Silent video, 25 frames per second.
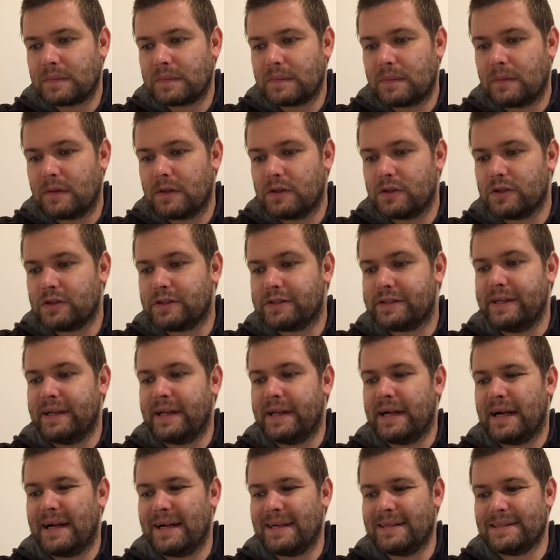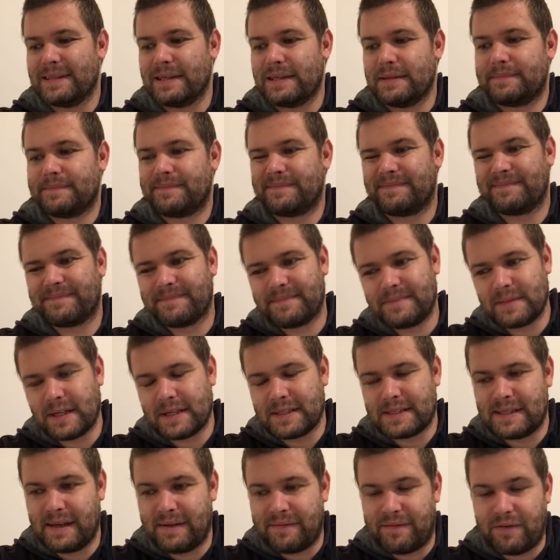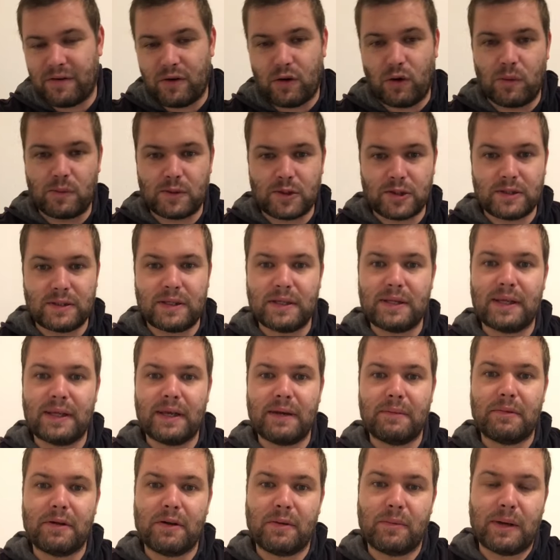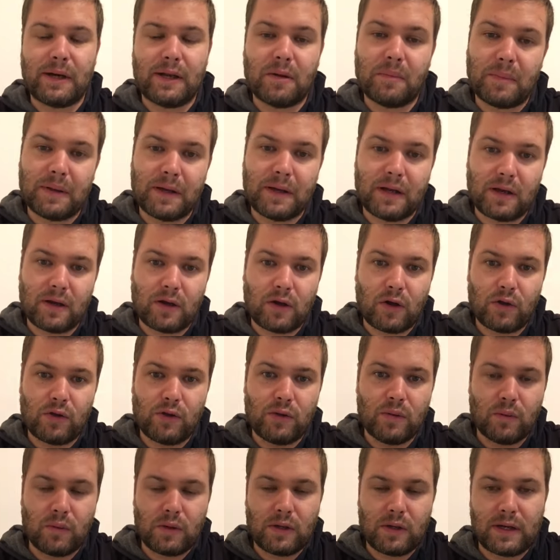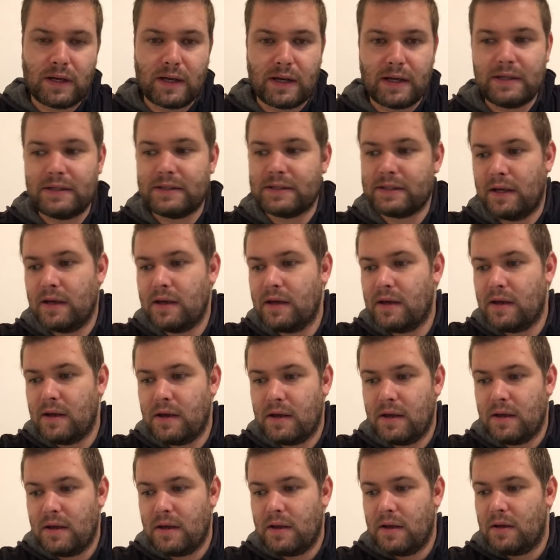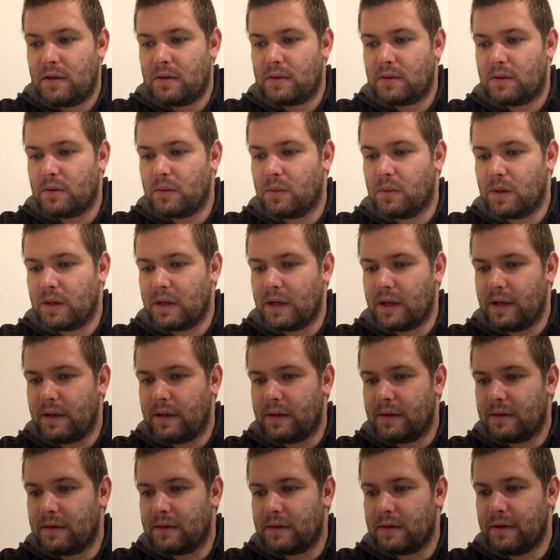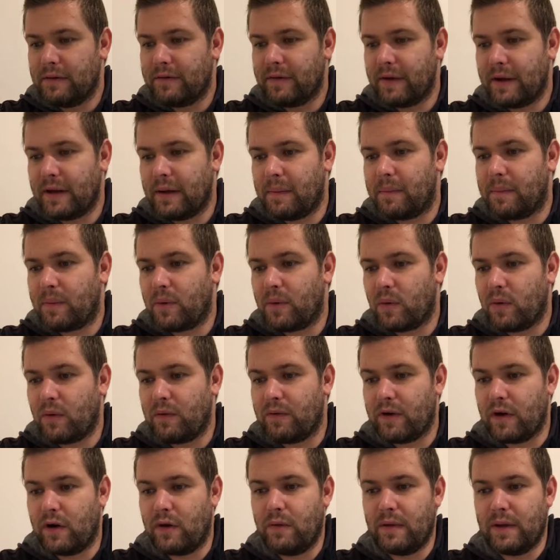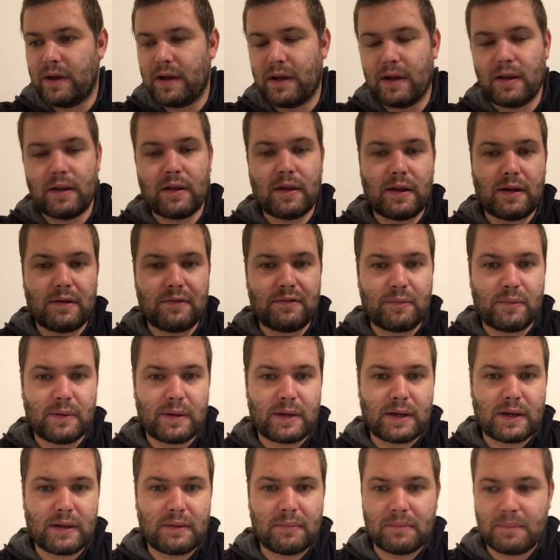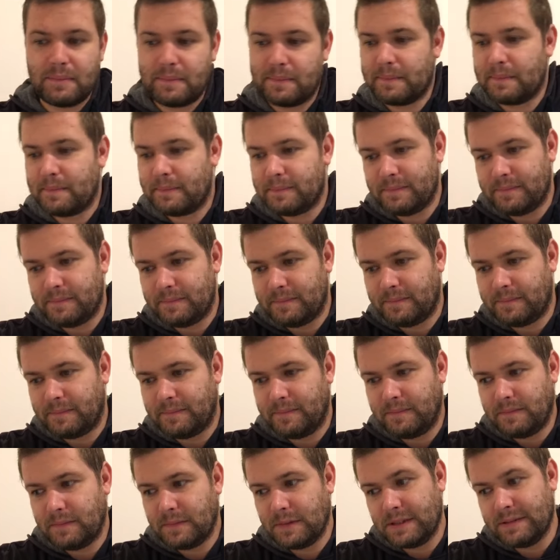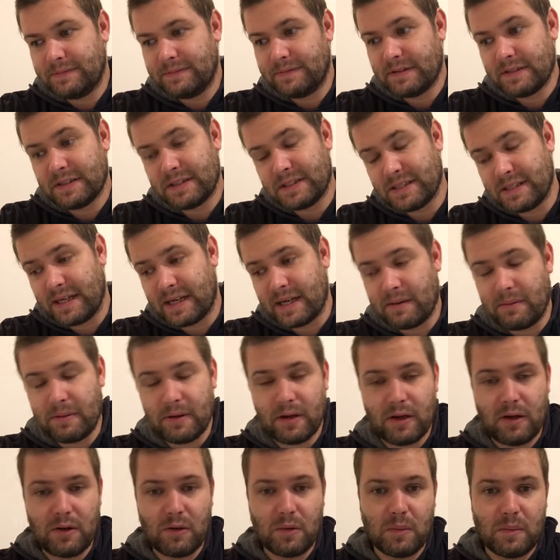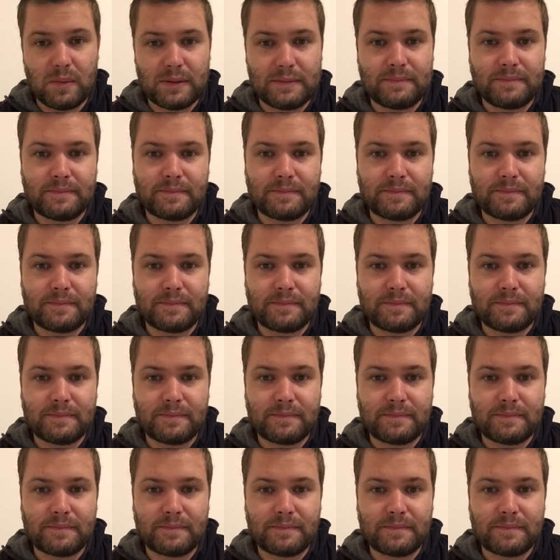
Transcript: I just see that as a safer option today, but the weather being an unknown, guys. Don't want to leave any profit out there if we can even sneak out a little bit.